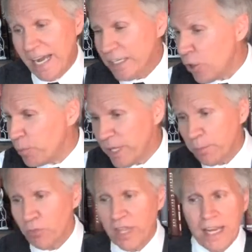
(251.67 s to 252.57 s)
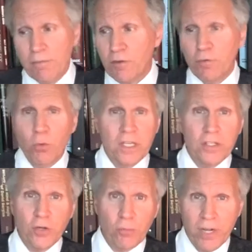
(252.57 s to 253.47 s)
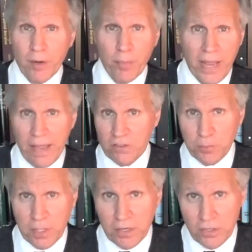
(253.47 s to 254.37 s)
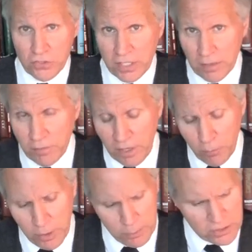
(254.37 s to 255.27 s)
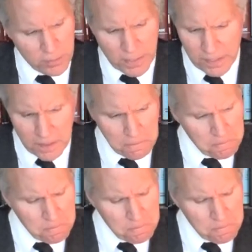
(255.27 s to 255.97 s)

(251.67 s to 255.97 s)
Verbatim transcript: I know people that have avoided career paths because it involved public speaking.